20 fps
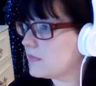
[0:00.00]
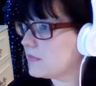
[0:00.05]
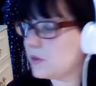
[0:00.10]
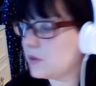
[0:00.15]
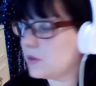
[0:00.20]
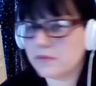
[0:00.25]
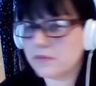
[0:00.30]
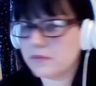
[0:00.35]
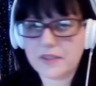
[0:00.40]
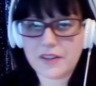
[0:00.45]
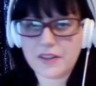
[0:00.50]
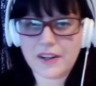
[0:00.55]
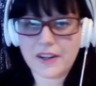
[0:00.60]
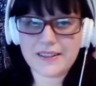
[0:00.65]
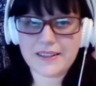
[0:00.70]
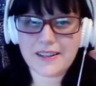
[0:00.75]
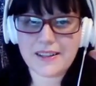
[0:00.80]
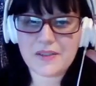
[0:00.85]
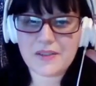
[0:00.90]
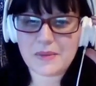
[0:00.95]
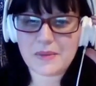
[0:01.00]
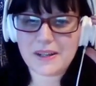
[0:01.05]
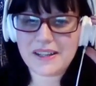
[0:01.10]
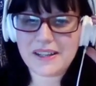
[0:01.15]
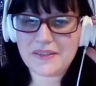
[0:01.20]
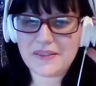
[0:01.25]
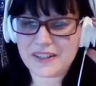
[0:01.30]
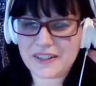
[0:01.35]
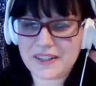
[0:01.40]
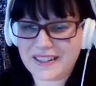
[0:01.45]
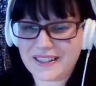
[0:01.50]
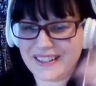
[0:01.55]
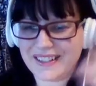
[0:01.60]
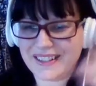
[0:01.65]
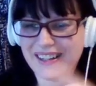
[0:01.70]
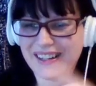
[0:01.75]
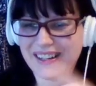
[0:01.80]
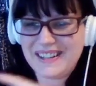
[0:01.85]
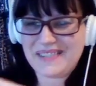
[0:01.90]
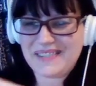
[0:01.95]
Oh, so I've got my earphones on
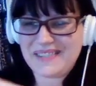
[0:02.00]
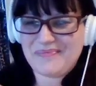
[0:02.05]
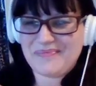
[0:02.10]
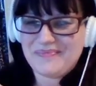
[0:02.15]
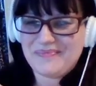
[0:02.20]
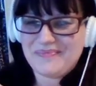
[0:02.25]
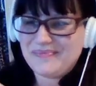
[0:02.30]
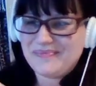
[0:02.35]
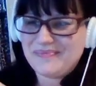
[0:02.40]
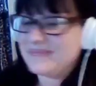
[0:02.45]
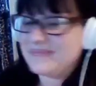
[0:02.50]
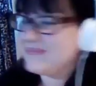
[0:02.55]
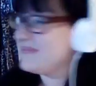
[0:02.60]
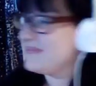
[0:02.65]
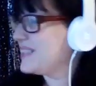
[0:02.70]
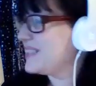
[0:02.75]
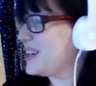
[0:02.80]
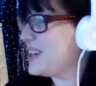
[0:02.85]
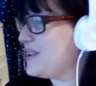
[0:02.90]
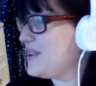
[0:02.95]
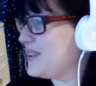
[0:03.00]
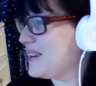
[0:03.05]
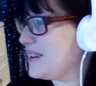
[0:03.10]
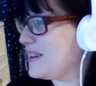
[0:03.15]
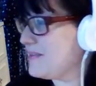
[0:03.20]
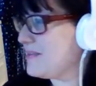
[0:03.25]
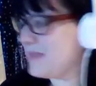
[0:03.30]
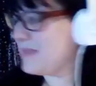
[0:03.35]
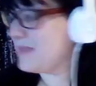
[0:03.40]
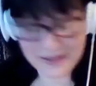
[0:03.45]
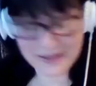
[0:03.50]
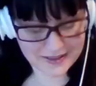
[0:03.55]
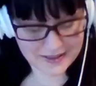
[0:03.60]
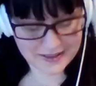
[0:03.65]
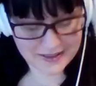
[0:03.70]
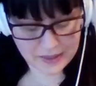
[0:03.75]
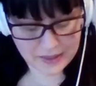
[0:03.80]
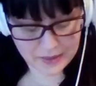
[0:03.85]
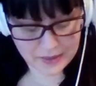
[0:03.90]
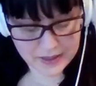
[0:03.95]
and I heard a car going
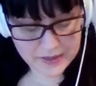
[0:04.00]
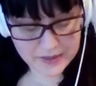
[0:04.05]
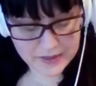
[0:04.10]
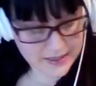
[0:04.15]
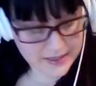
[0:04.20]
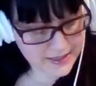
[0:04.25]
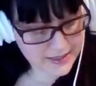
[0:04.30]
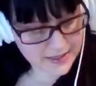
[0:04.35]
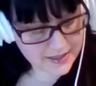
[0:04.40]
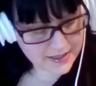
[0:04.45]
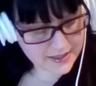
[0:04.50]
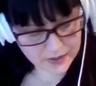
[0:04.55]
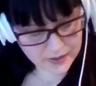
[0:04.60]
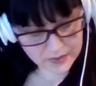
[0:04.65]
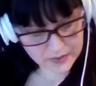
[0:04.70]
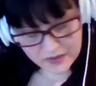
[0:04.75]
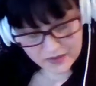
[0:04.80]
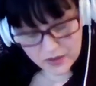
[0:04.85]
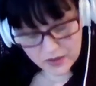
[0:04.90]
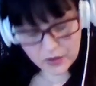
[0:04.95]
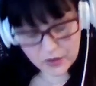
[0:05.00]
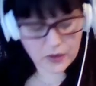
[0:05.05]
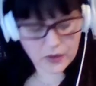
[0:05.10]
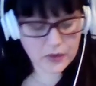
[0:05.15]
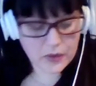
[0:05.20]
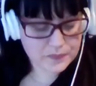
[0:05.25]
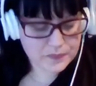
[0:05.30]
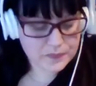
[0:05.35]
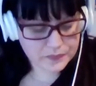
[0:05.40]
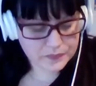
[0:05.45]
past. Anyway, so we've got,